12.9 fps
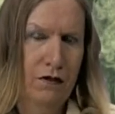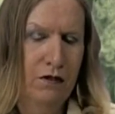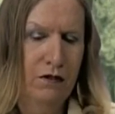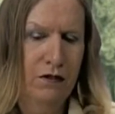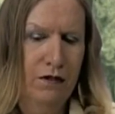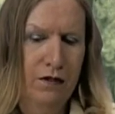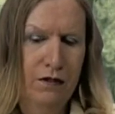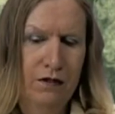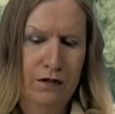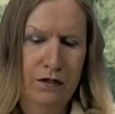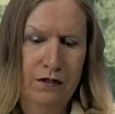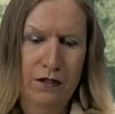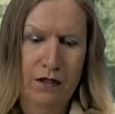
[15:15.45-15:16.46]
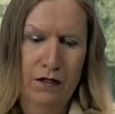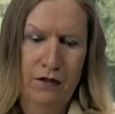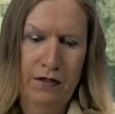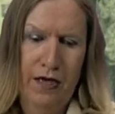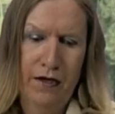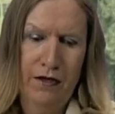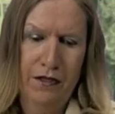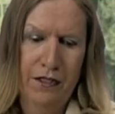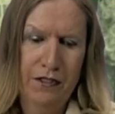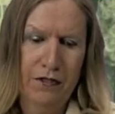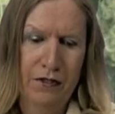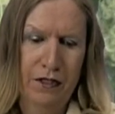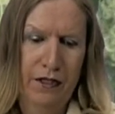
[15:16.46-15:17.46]
is going to go down in
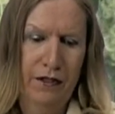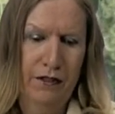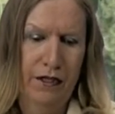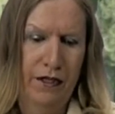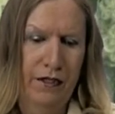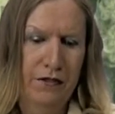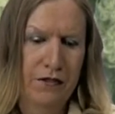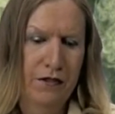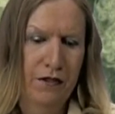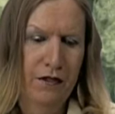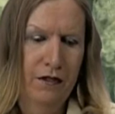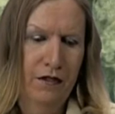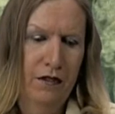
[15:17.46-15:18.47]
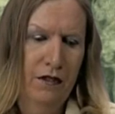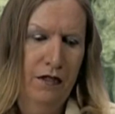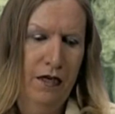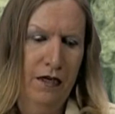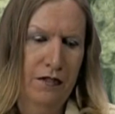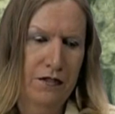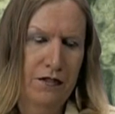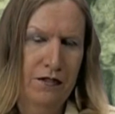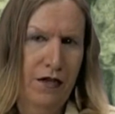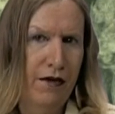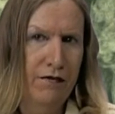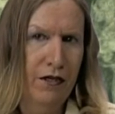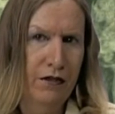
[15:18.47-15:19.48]
history, he thinks, as
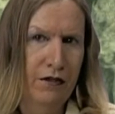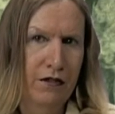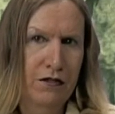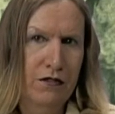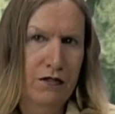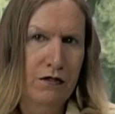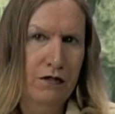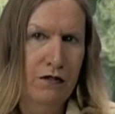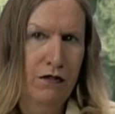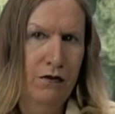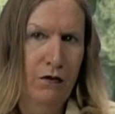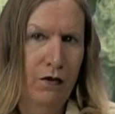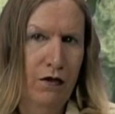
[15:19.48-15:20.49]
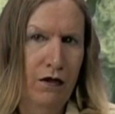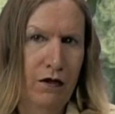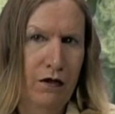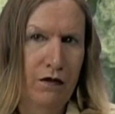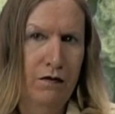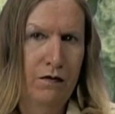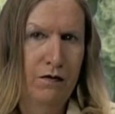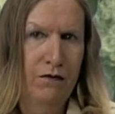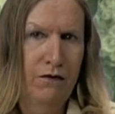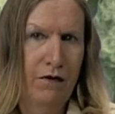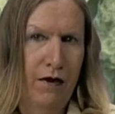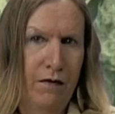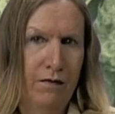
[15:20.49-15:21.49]
saving this world
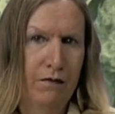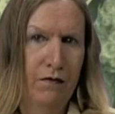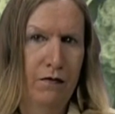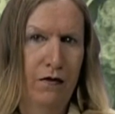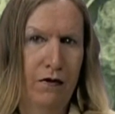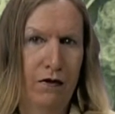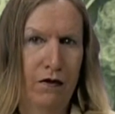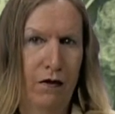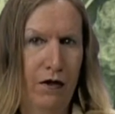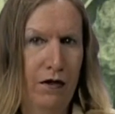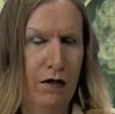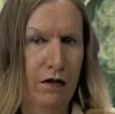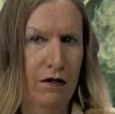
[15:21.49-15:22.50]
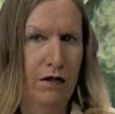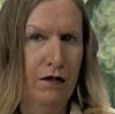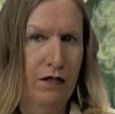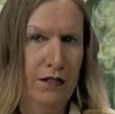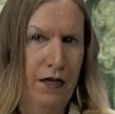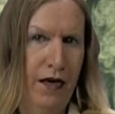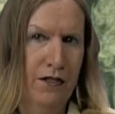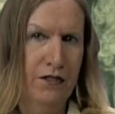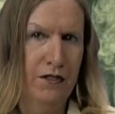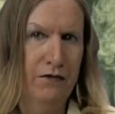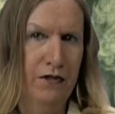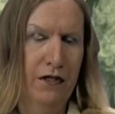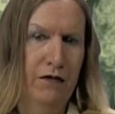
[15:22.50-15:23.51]
from the oil
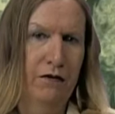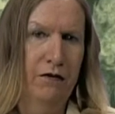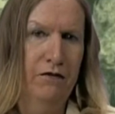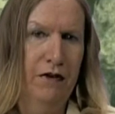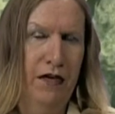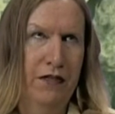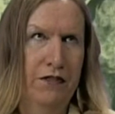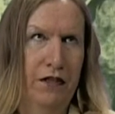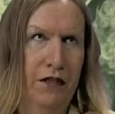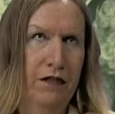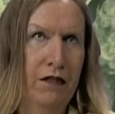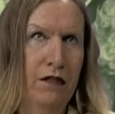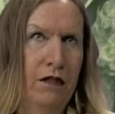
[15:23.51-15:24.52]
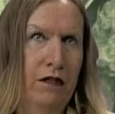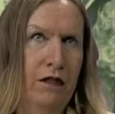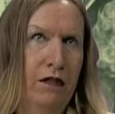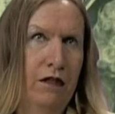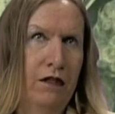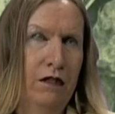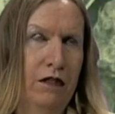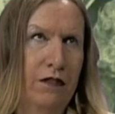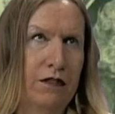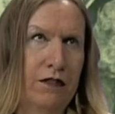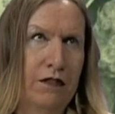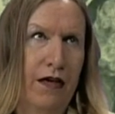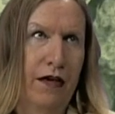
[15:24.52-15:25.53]
catastrophe that we're facing.
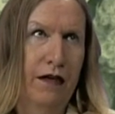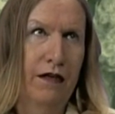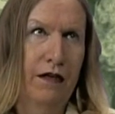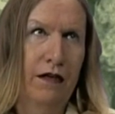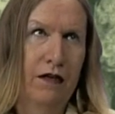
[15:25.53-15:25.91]
It's like